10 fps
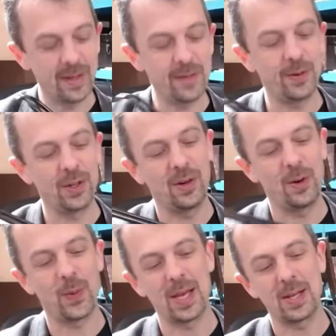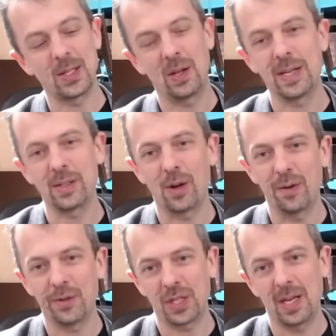even got the slight
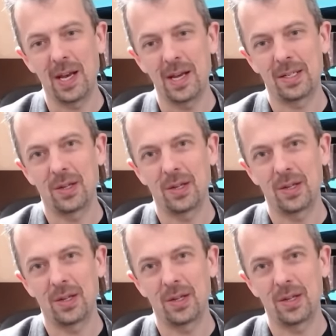offset